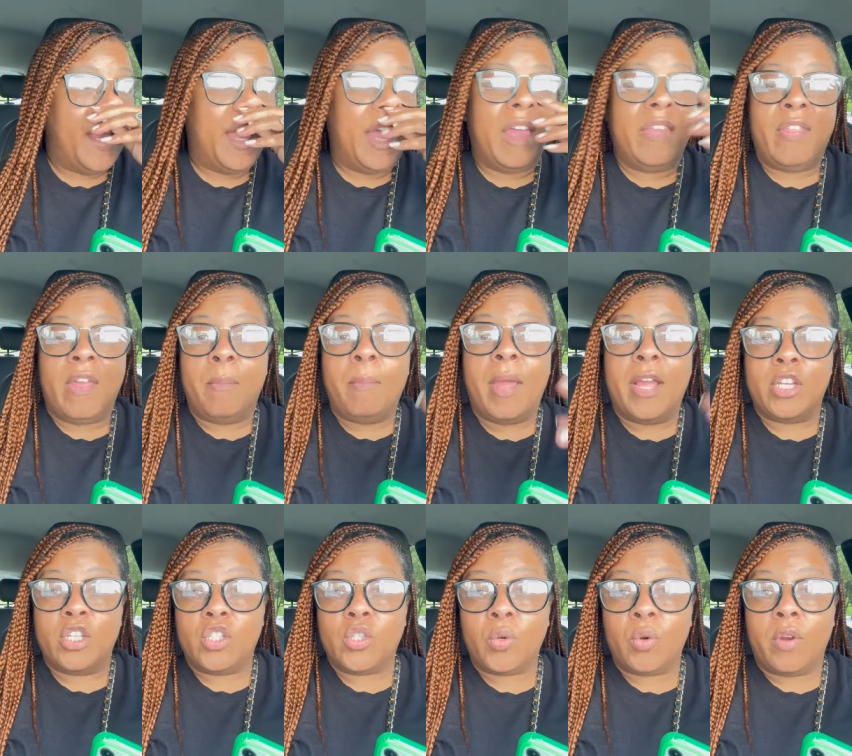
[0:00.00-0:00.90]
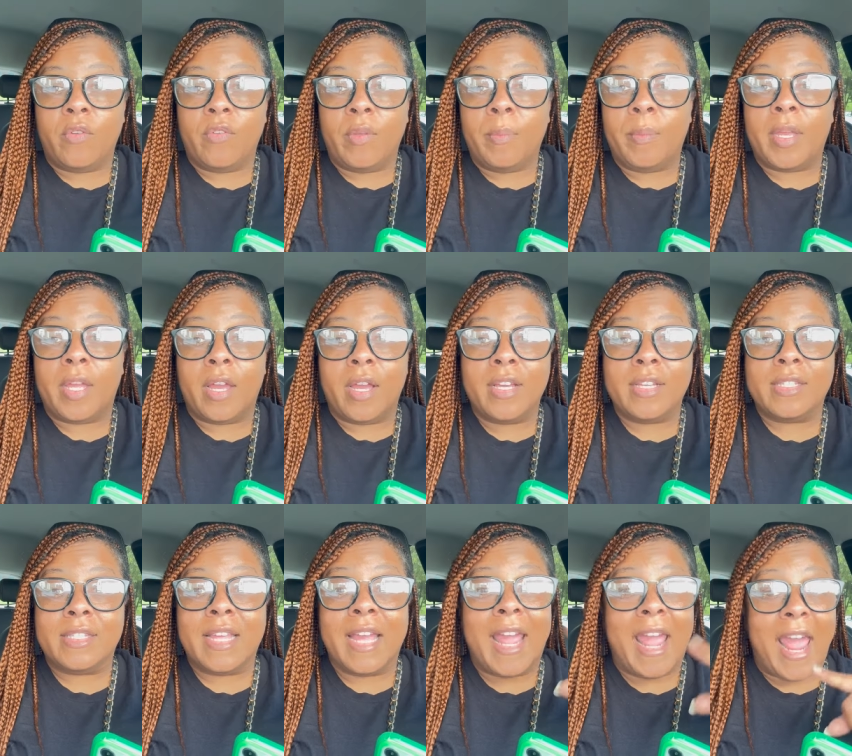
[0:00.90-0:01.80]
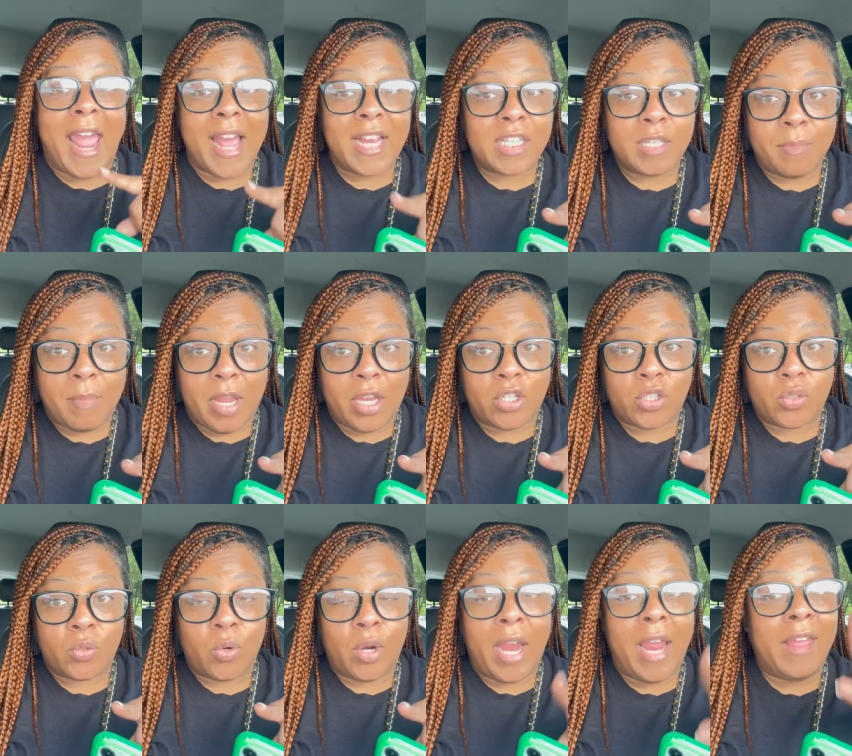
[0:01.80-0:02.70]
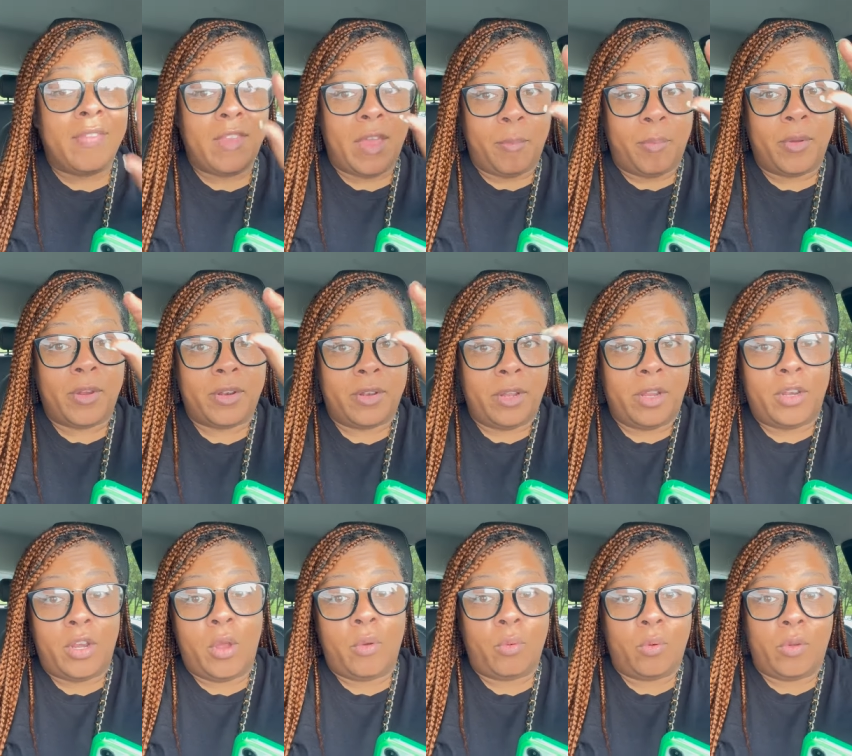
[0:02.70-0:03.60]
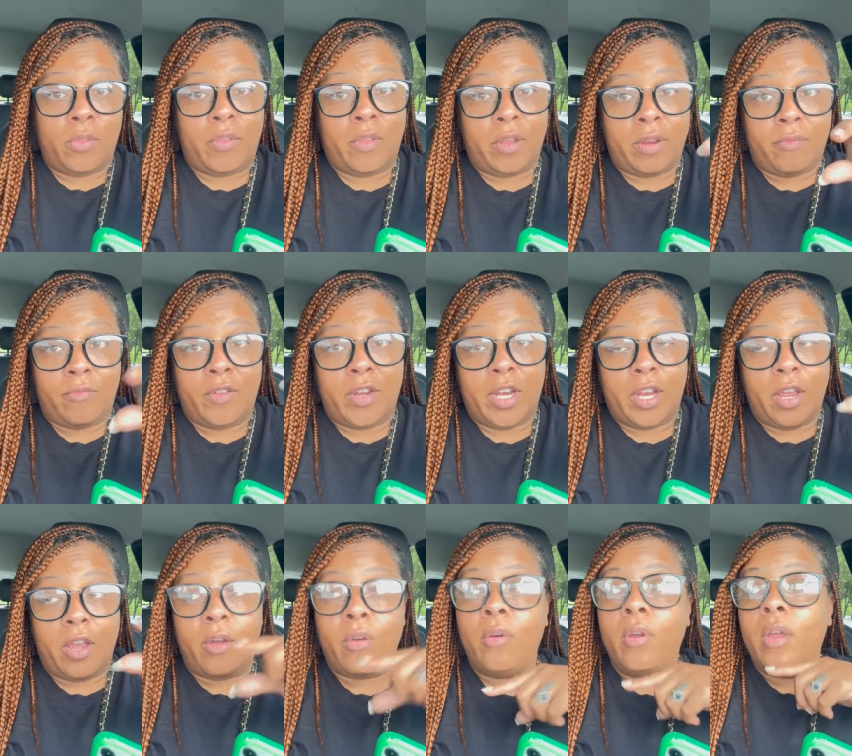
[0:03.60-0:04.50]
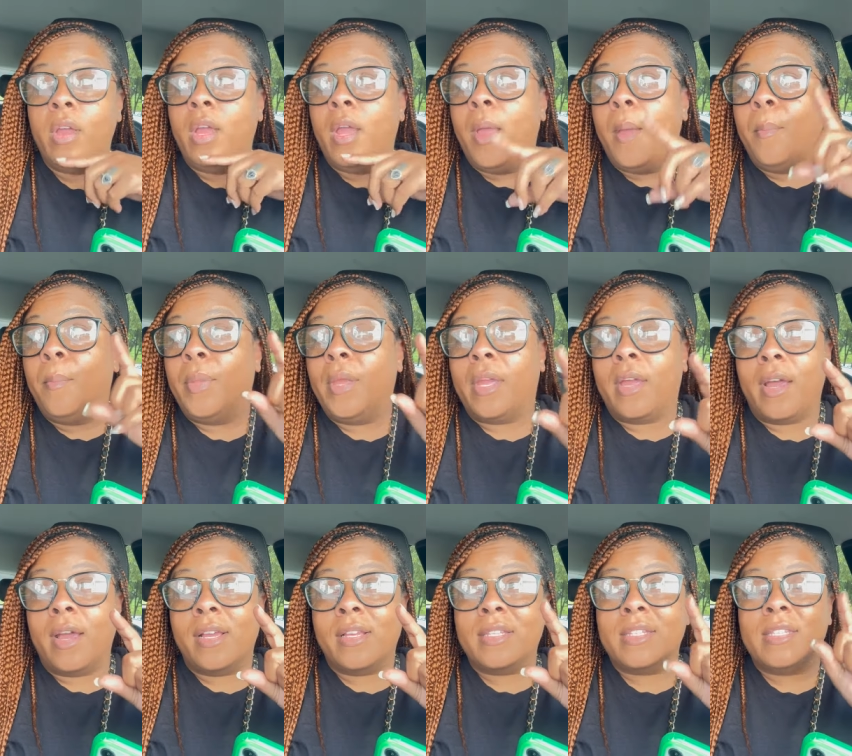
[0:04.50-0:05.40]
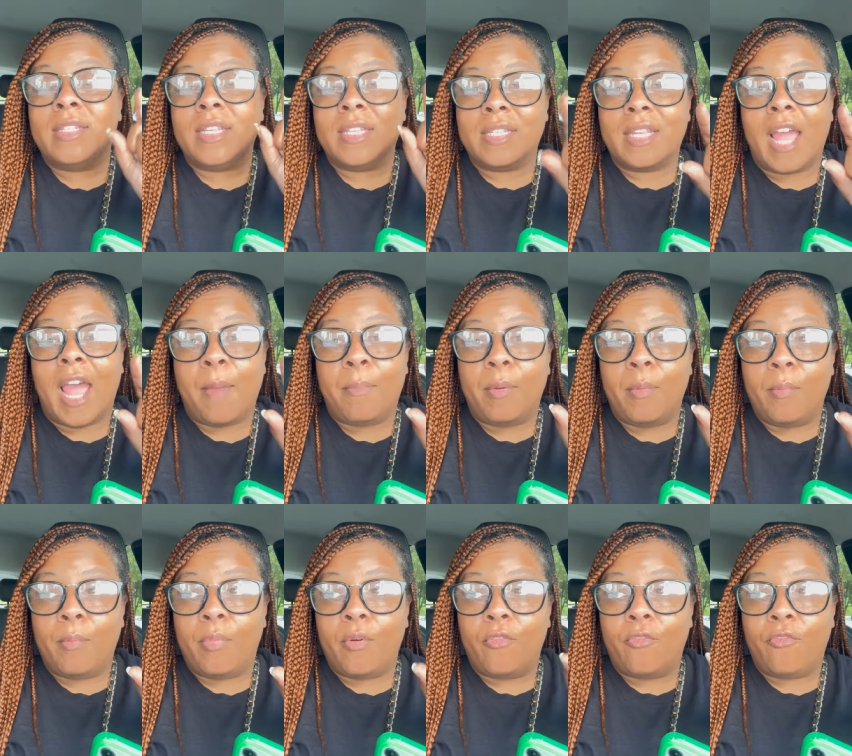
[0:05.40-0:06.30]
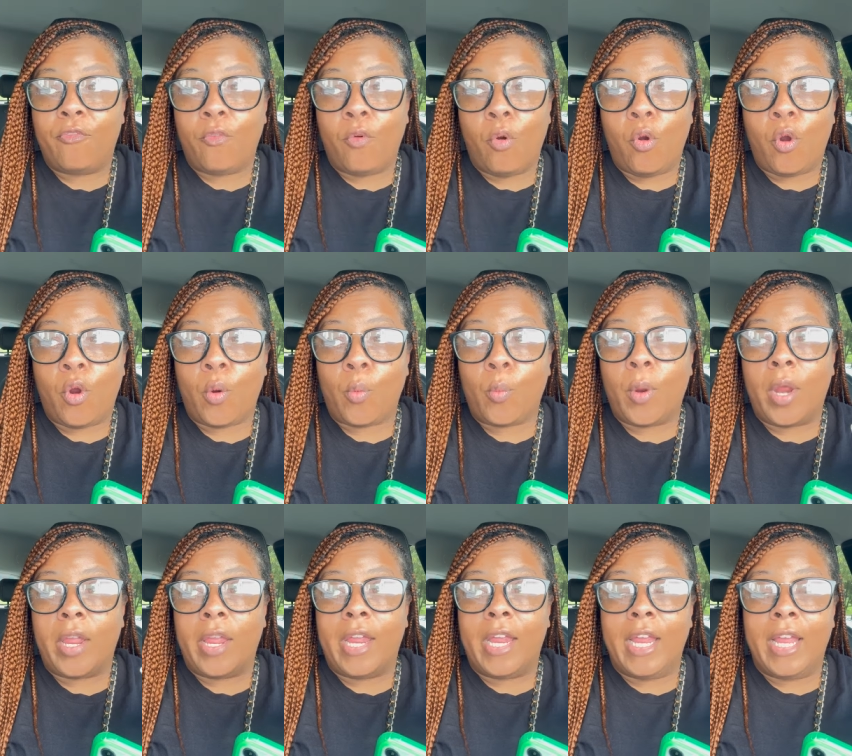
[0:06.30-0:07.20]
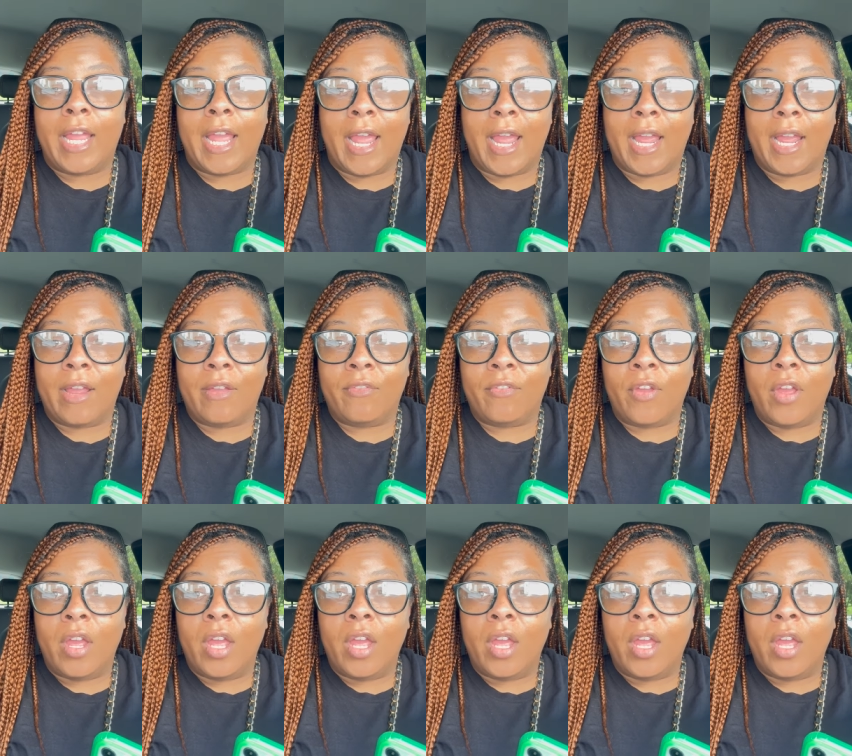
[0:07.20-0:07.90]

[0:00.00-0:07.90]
And they made sure of it because they had to make sure, and they put a note on their video because this happened before where he gave